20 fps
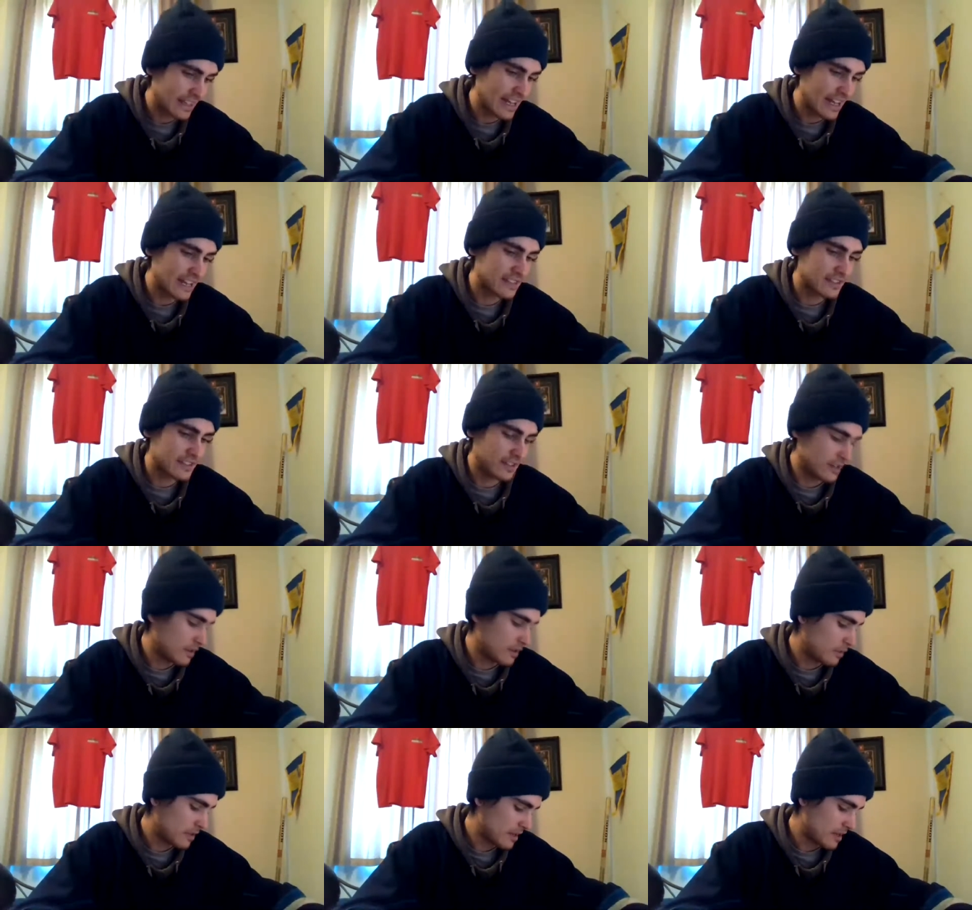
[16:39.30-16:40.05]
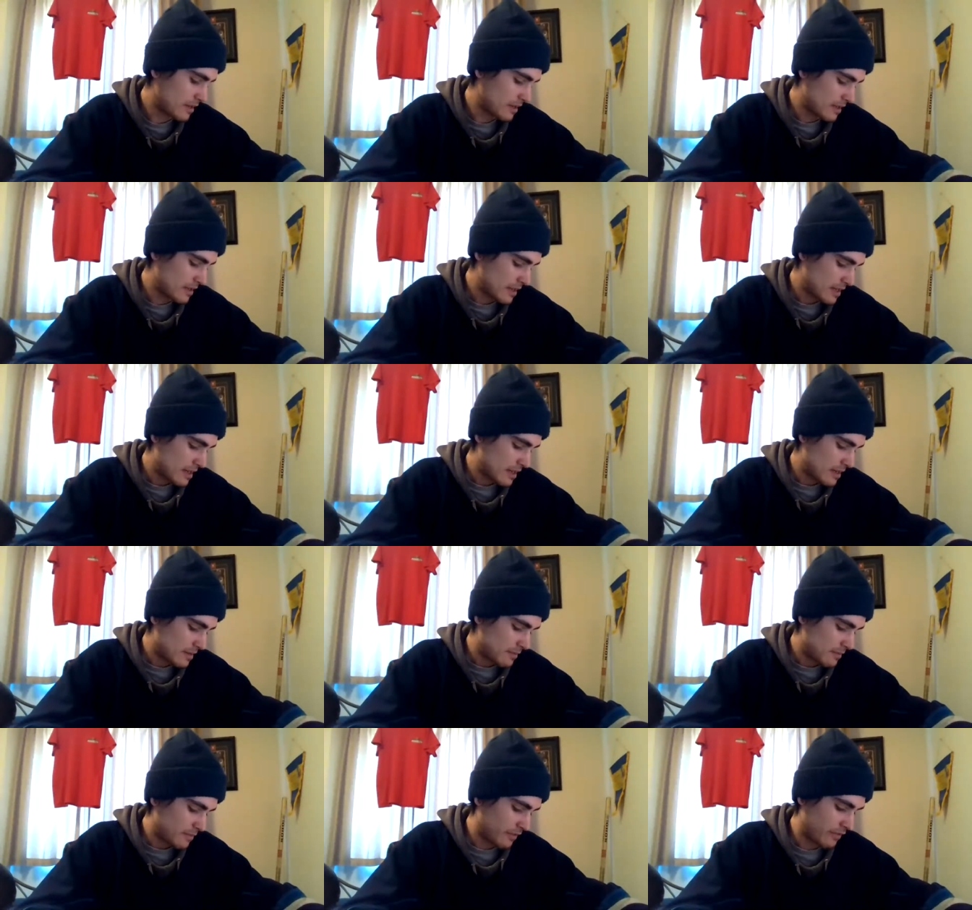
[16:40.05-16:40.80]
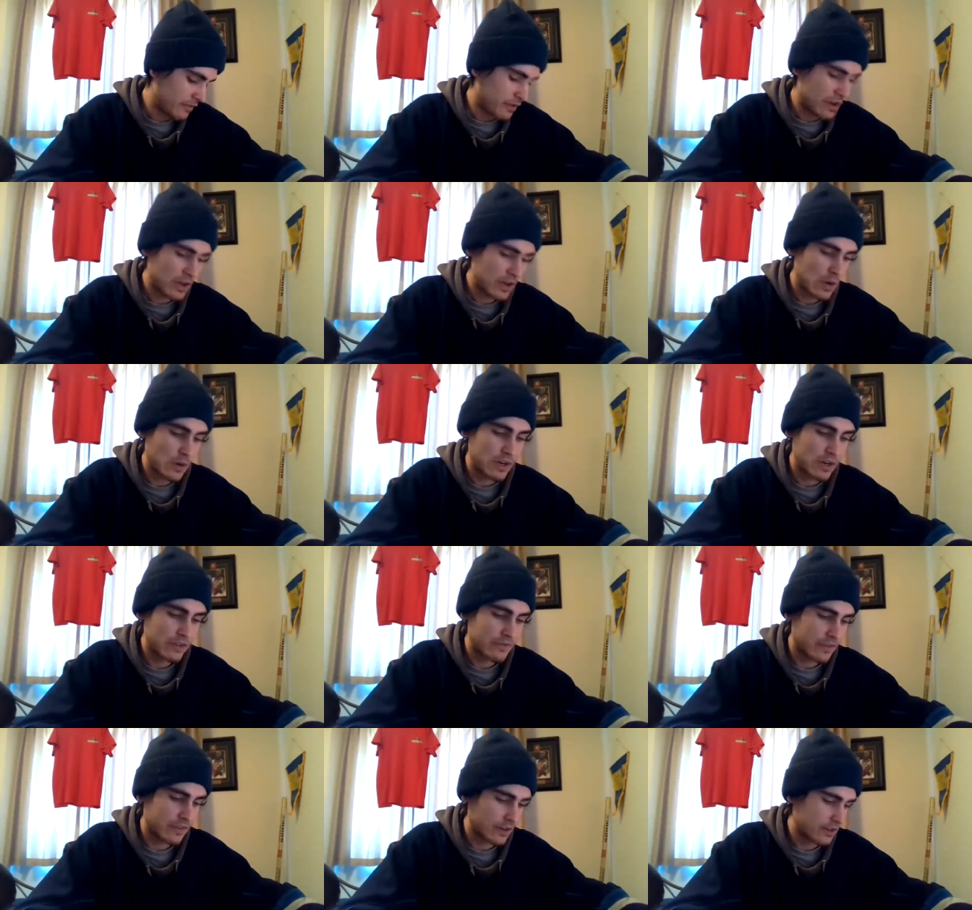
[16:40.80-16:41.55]
that's, you know what? Before I go
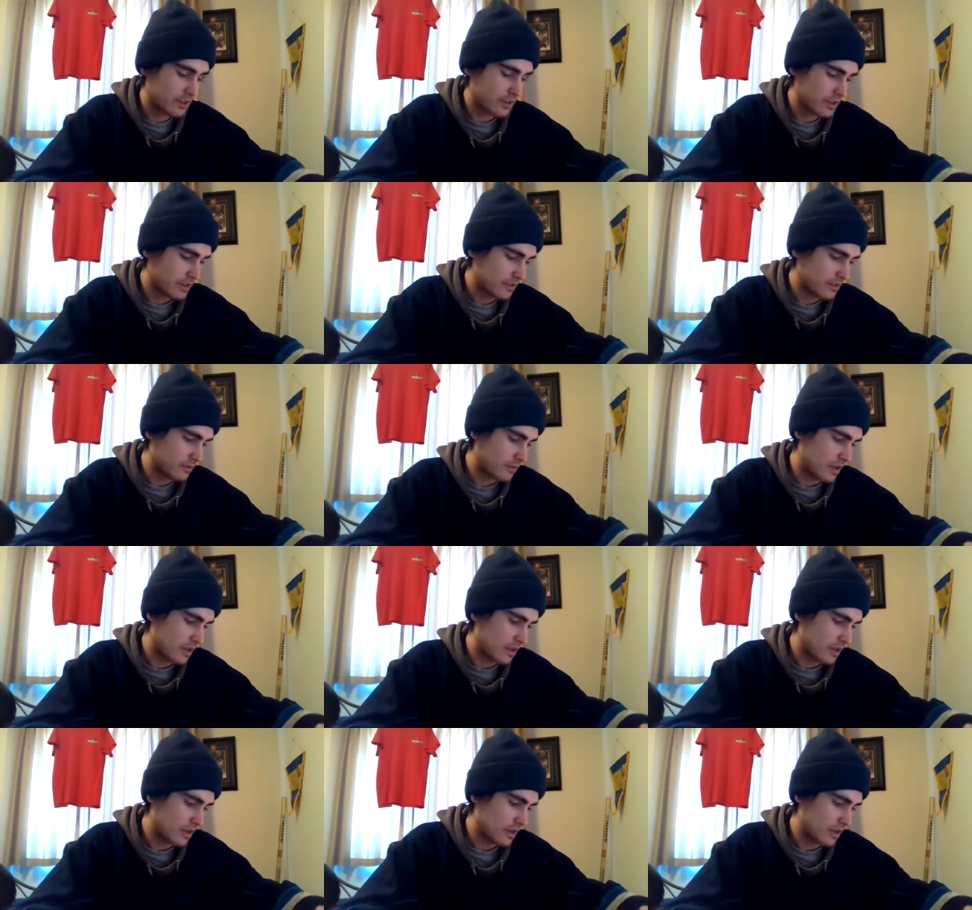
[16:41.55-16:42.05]
any further,